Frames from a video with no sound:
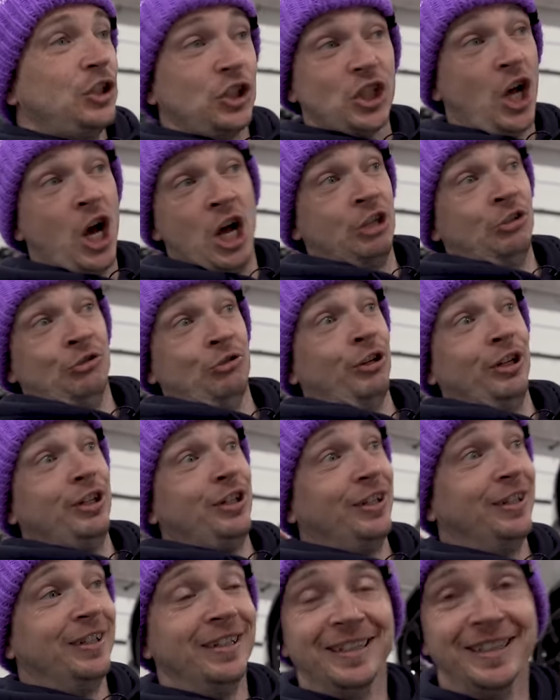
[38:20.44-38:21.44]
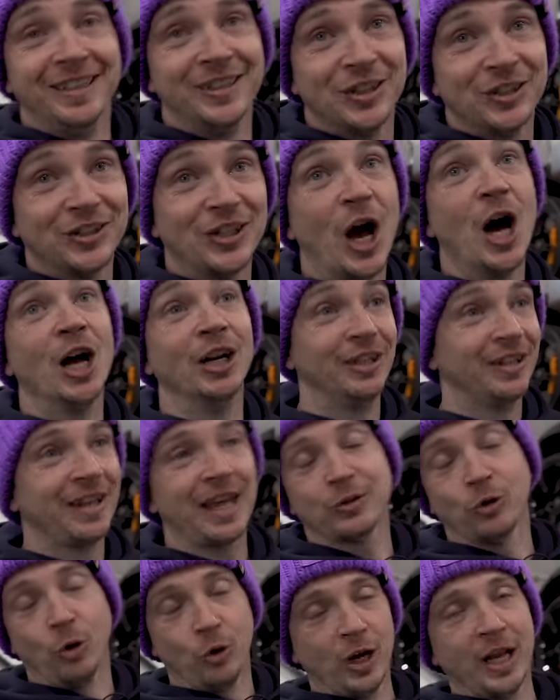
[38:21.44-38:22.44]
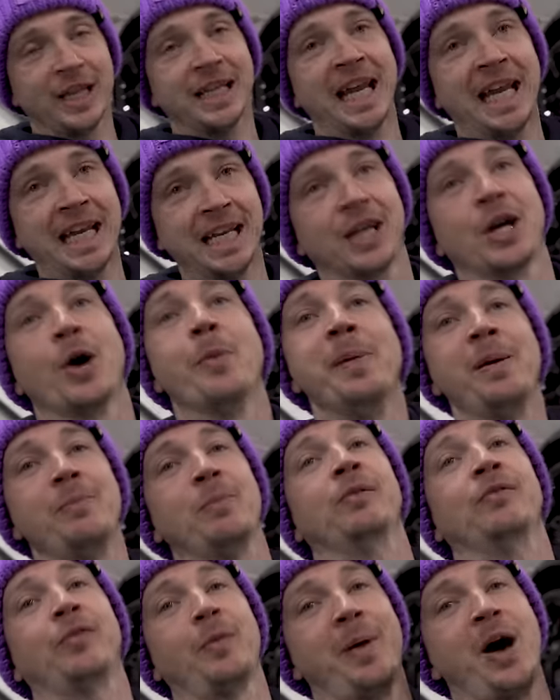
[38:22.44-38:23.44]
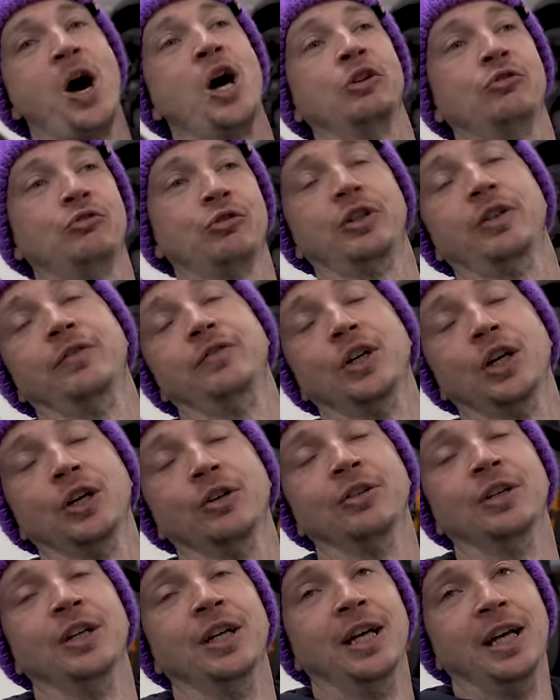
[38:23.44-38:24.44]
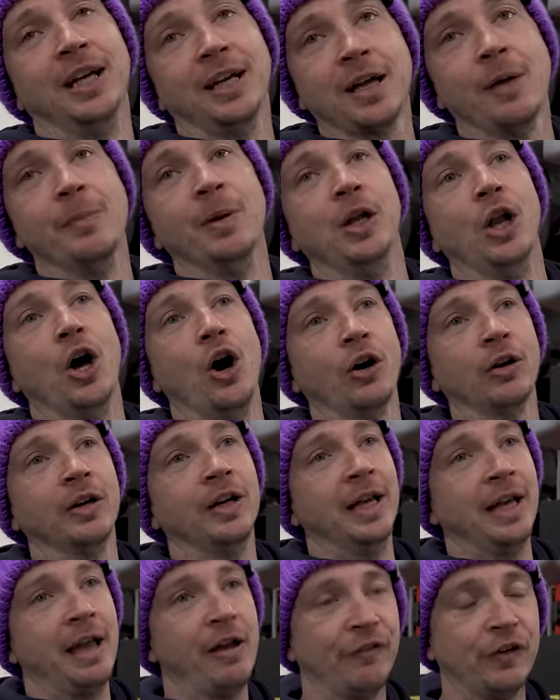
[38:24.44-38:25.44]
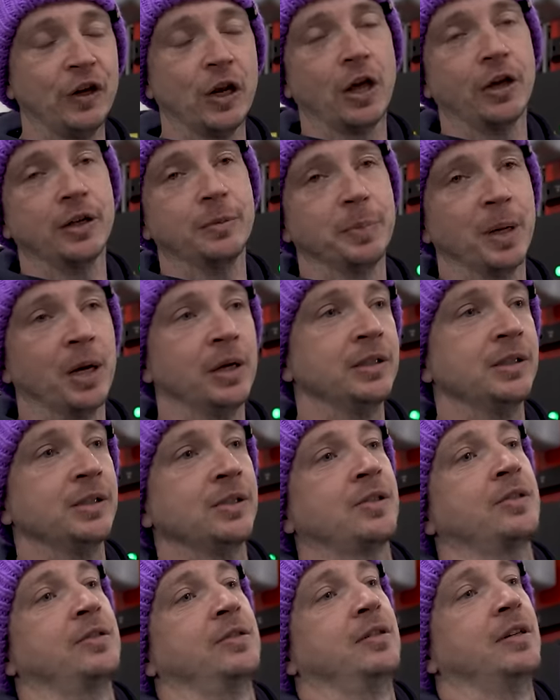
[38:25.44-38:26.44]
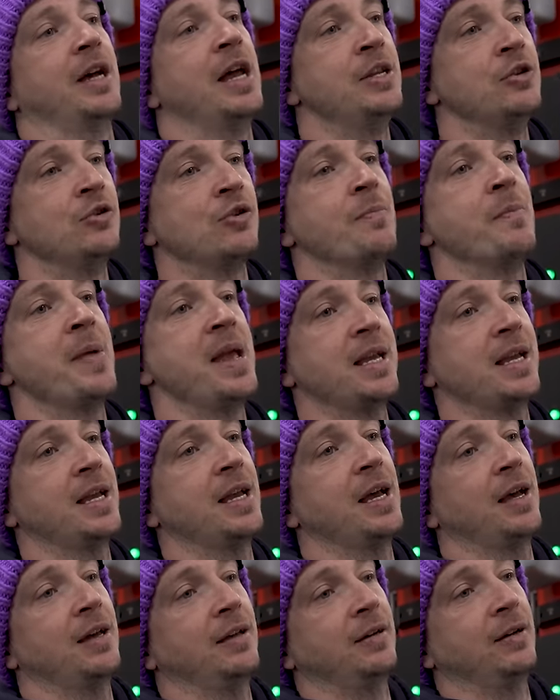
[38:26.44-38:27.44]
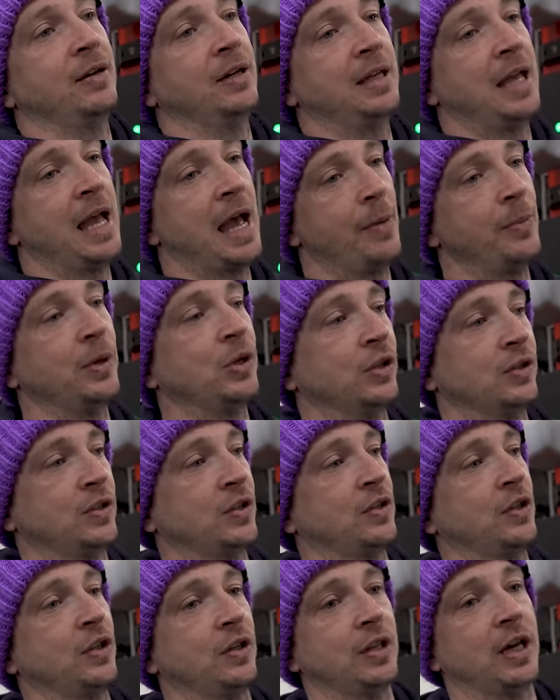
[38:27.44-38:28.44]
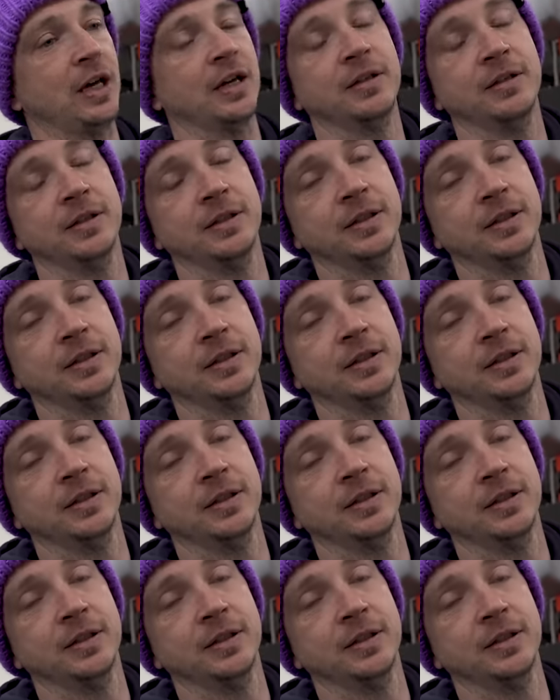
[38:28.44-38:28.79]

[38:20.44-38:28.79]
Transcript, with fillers: Just 100. 100 Just do. 100. That's all I need, a commitment from 100 of you. Come along. If you like bikes and you can make it, yeah, it'd be good to see you there.